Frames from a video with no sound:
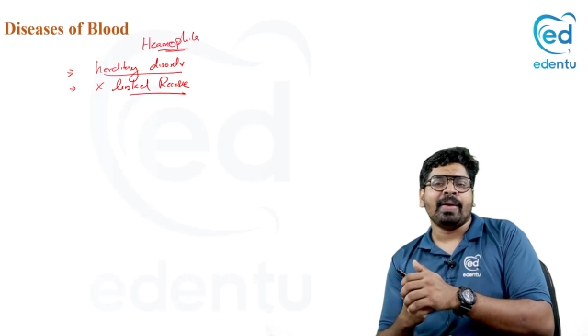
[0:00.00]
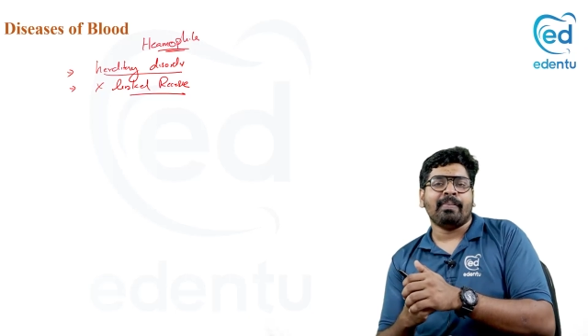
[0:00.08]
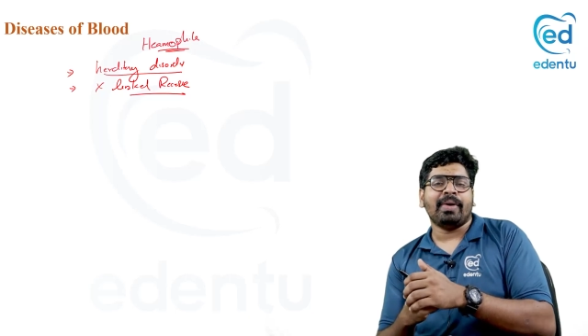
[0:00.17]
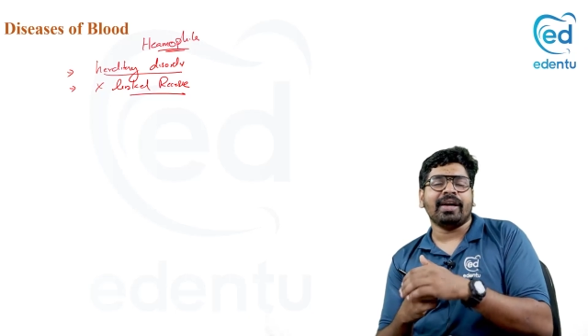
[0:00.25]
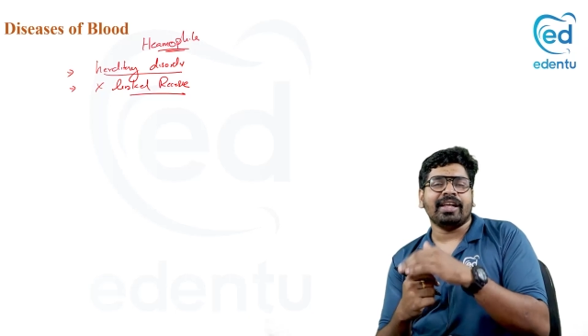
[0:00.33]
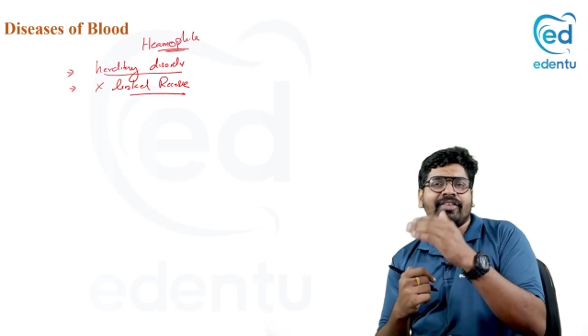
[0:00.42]

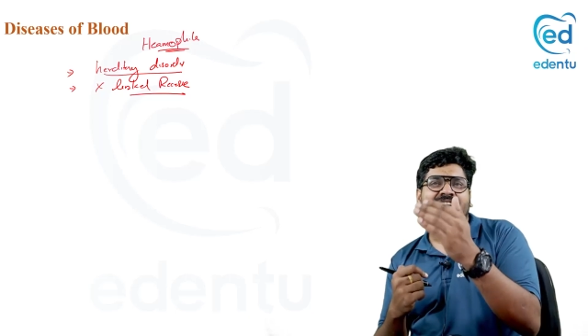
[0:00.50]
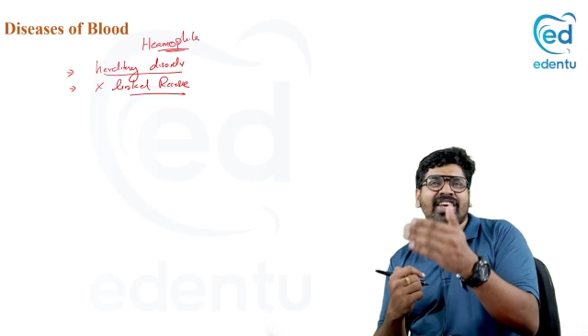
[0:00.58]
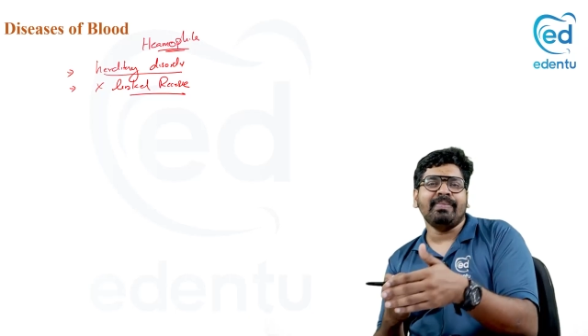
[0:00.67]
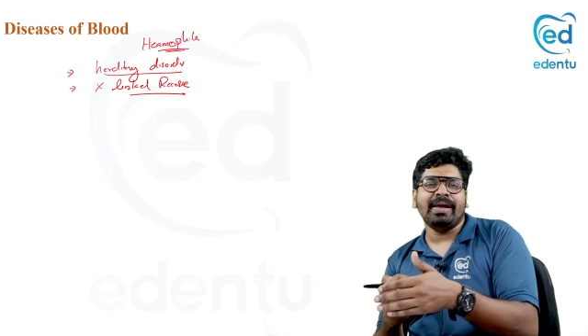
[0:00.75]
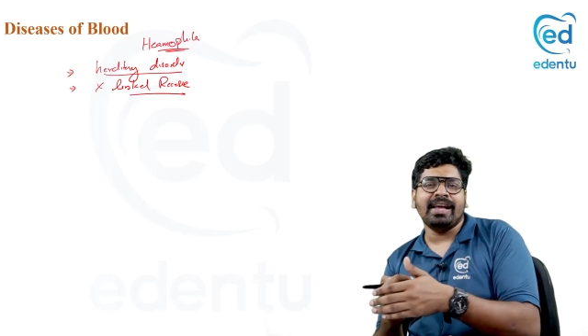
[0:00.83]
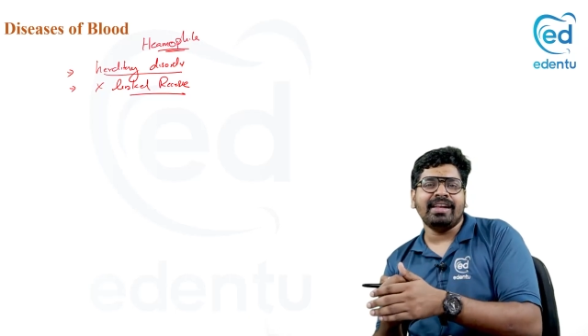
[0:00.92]
But in
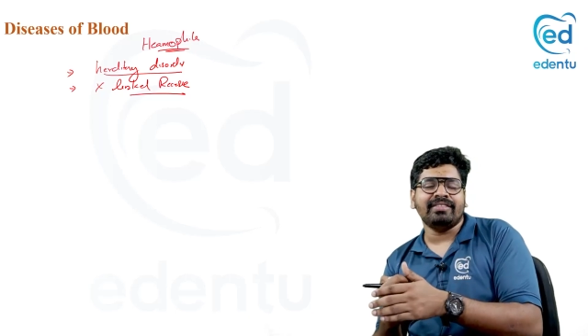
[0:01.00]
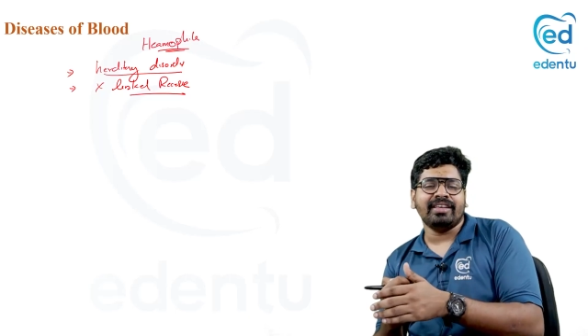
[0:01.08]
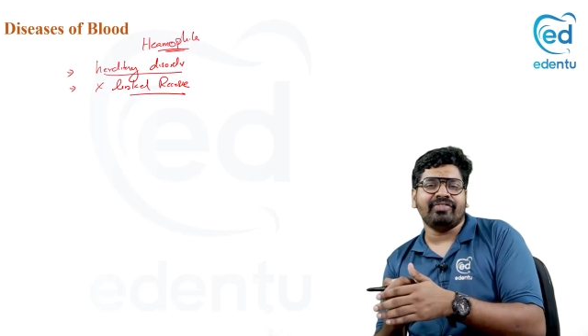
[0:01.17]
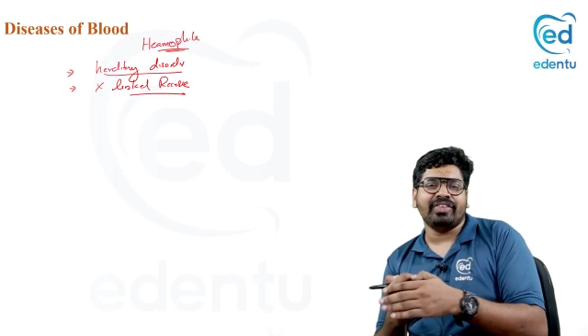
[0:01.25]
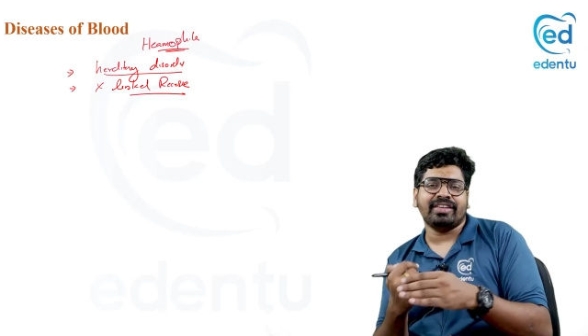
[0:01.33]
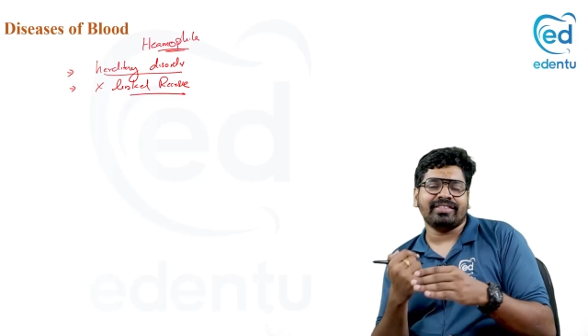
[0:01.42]
females,
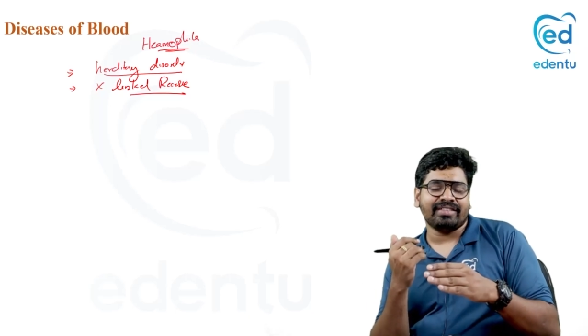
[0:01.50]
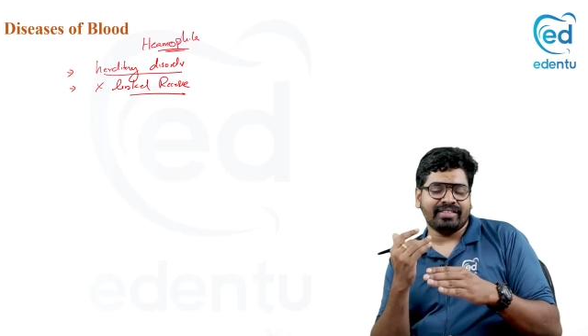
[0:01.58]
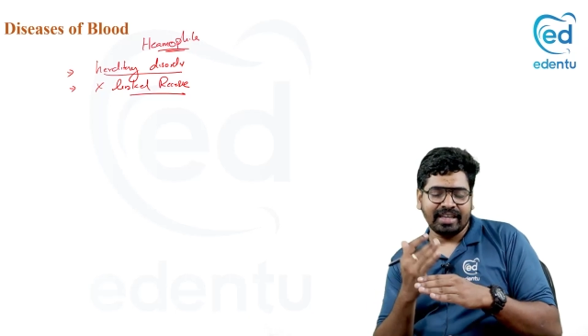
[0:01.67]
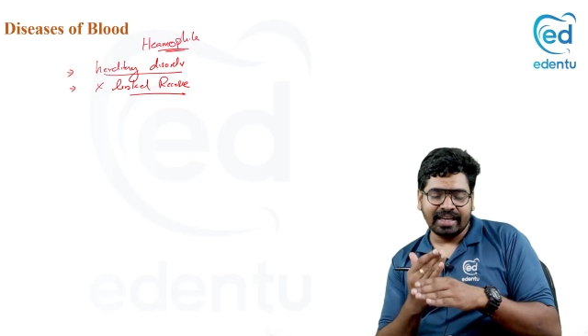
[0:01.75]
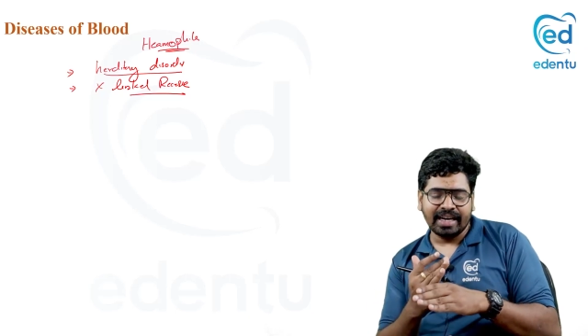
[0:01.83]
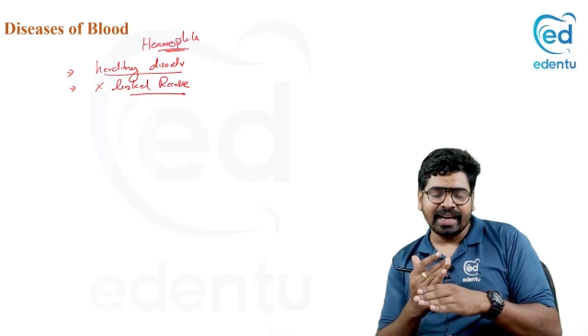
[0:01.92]
if it is a
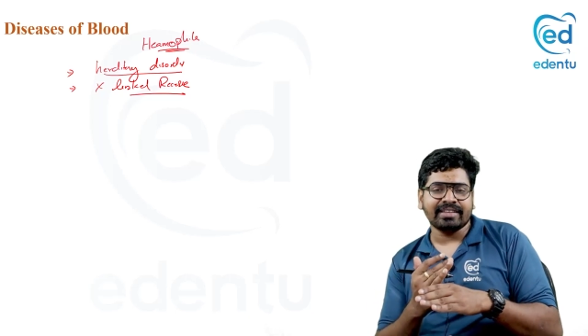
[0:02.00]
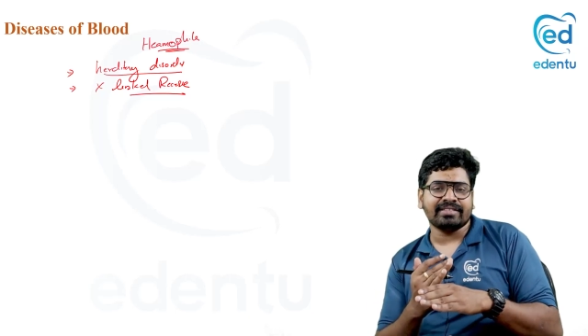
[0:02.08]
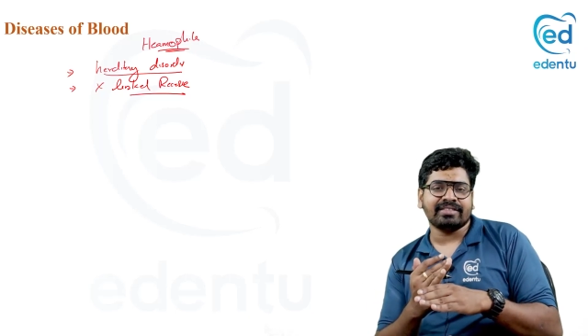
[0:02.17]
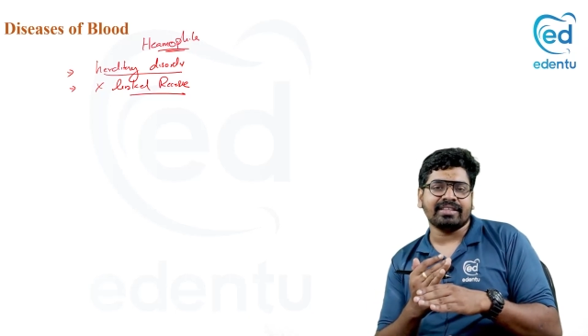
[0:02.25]
single X